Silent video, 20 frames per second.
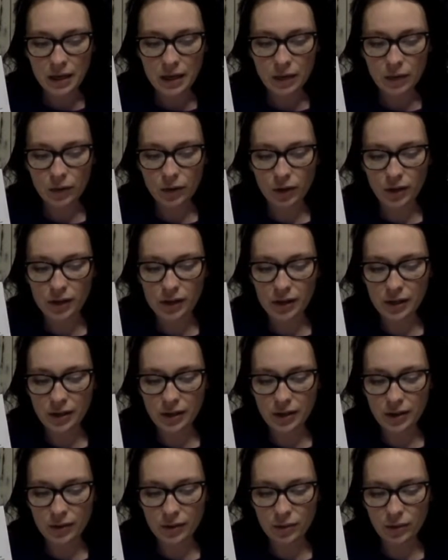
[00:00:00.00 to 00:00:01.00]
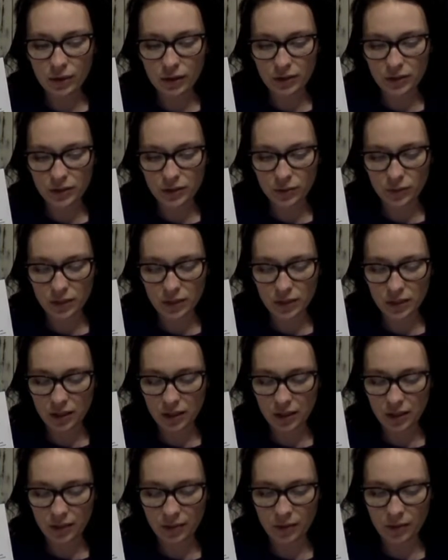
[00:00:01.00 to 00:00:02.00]
What else did we
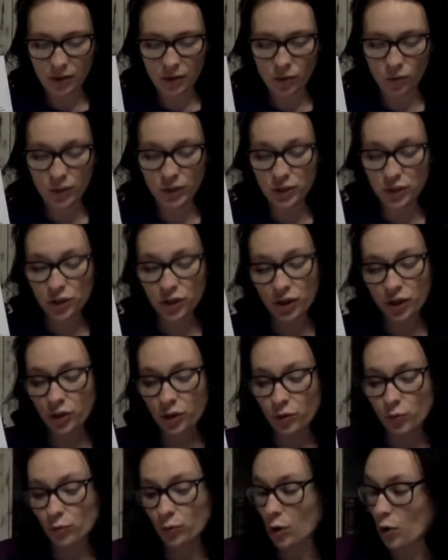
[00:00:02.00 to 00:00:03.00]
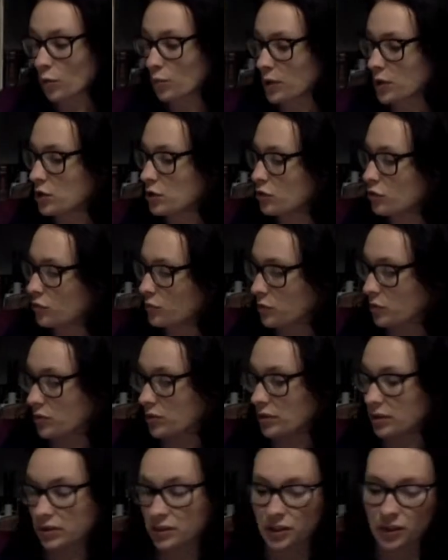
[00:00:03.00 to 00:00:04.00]
talk about? We took the Roman
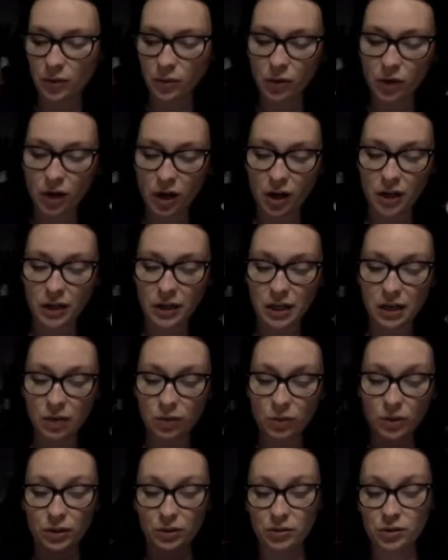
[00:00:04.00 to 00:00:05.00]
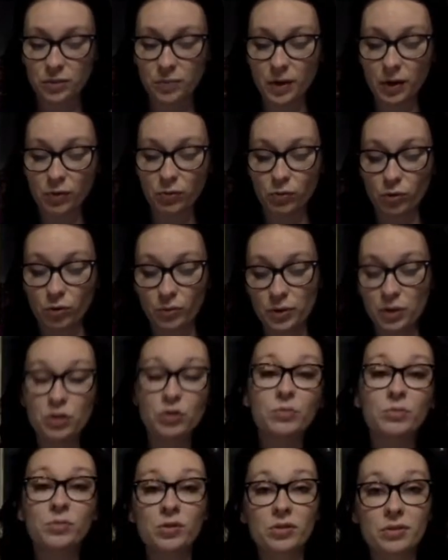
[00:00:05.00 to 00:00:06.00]
numerals that were on here. We learned about Roman
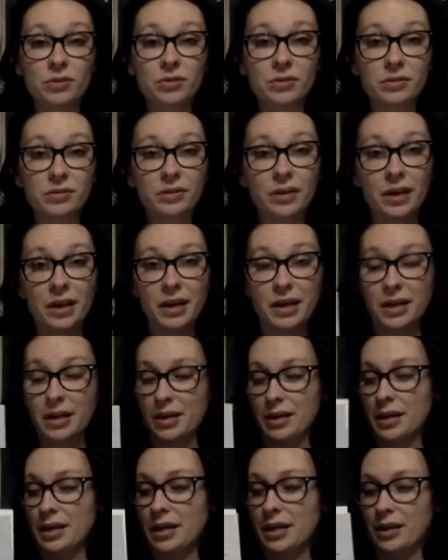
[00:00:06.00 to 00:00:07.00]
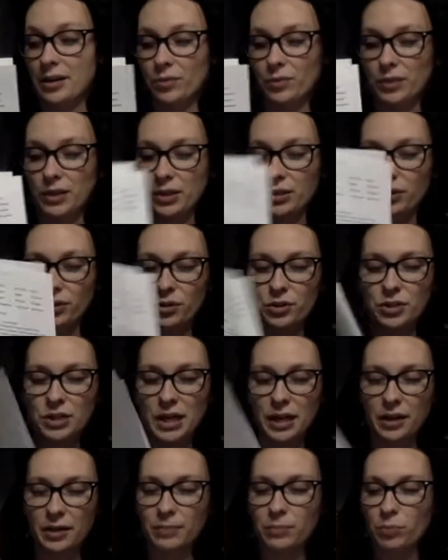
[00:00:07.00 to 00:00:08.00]
numerals, and we learned
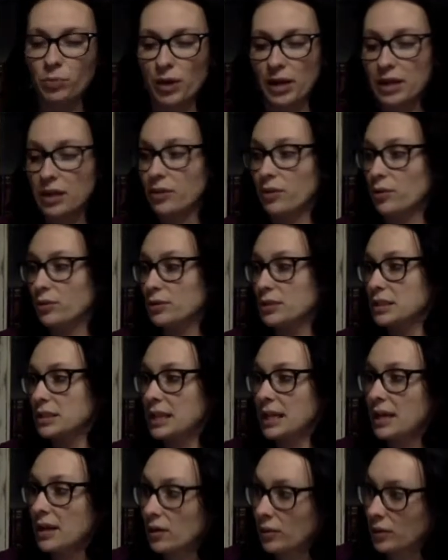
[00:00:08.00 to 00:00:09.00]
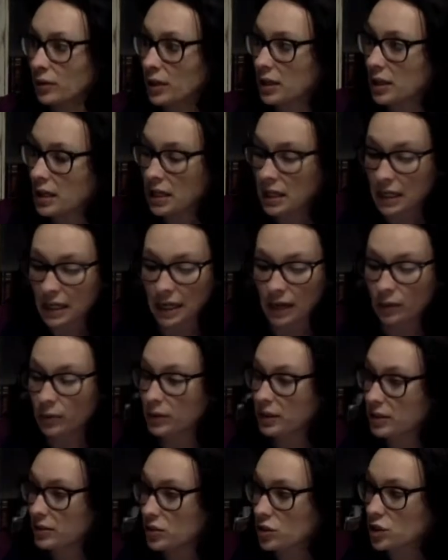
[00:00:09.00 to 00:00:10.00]
how to break those down. Now,
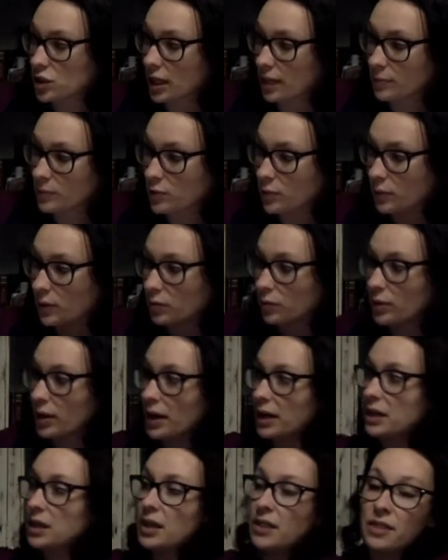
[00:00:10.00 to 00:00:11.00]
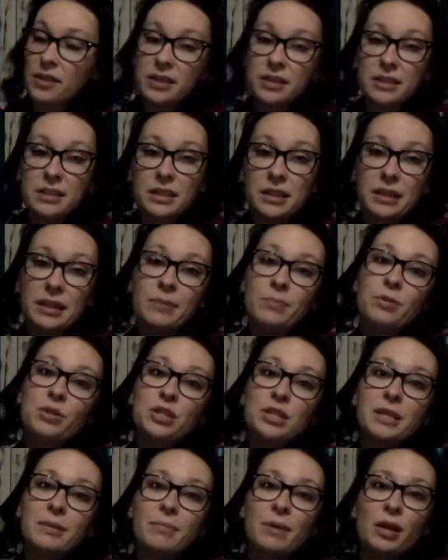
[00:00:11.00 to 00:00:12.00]
with this chapter, we read this
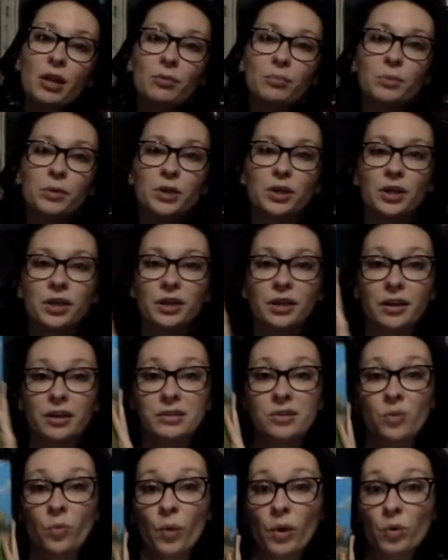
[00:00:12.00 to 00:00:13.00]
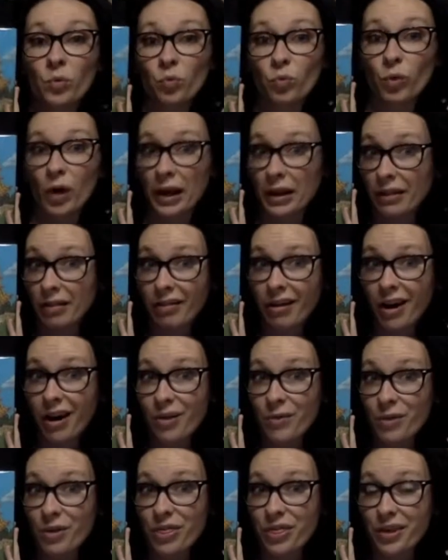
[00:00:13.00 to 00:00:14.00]
Liberty Bell book because it went right
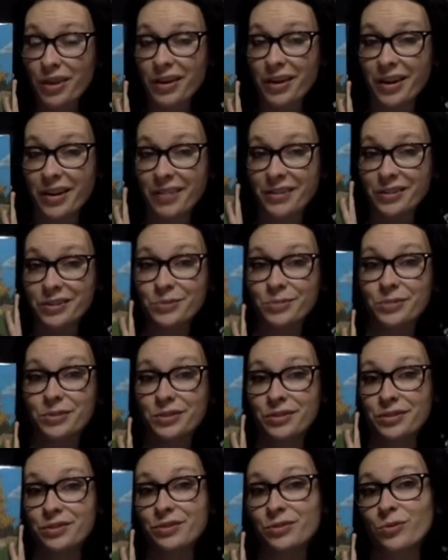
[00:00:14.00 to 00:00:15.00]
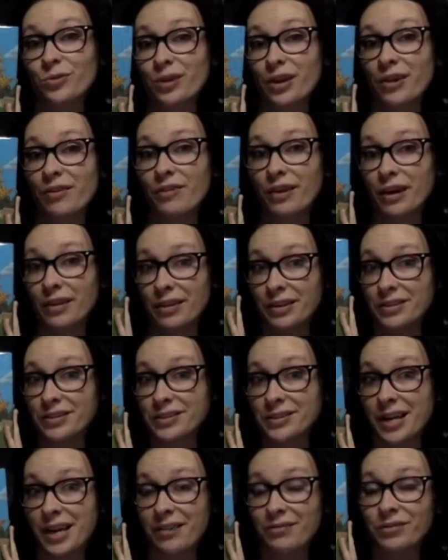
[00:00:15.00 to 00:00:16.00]
along with it, and this was the story of how they
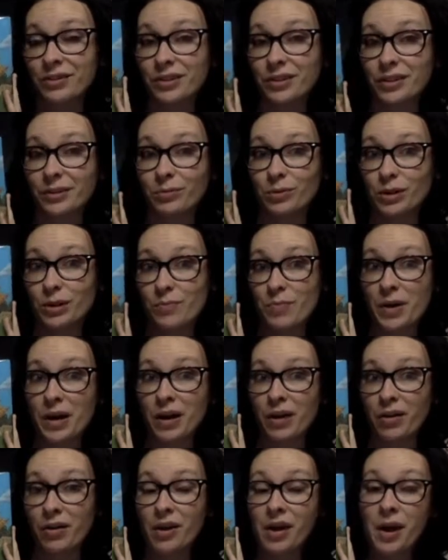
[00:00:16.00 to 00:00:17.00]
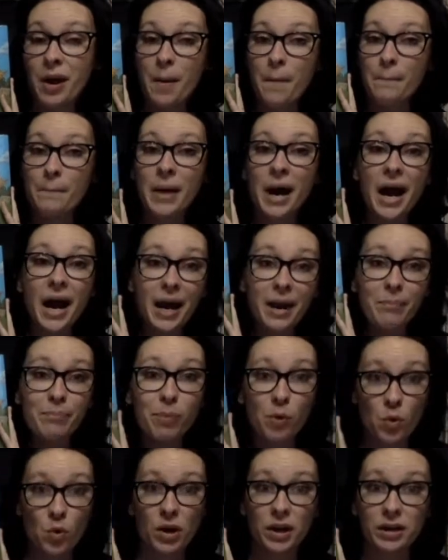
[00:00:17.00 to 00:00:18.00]
saved the Liberty Bell. My
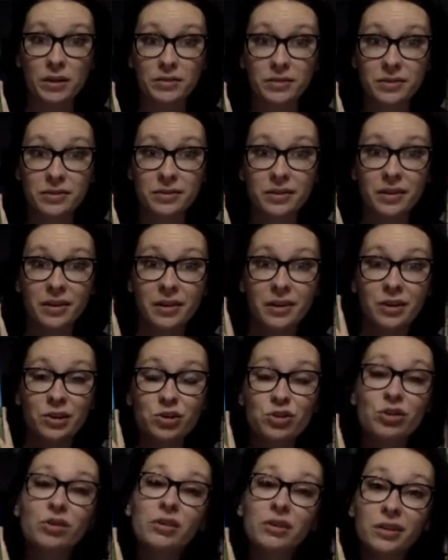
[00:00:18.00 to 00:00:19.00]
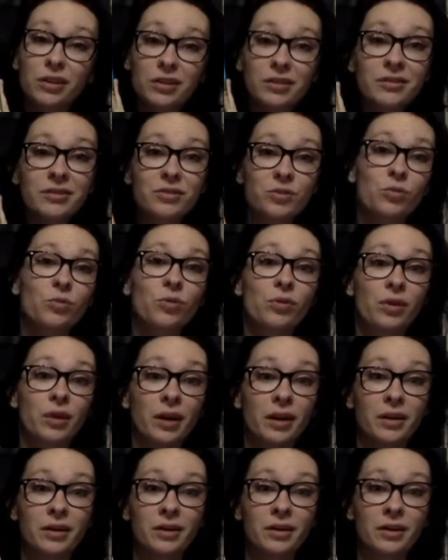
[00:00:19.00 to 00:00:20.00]
boys took this
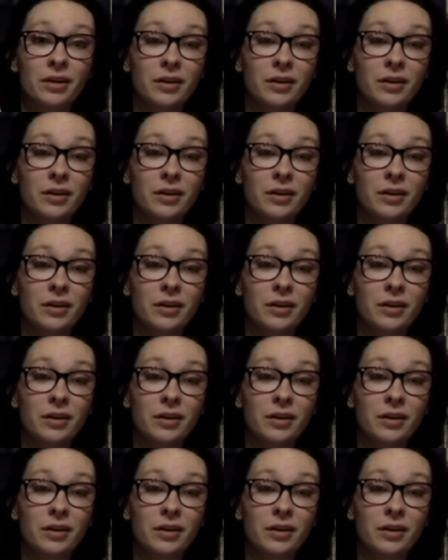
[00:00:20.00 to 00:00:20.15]
story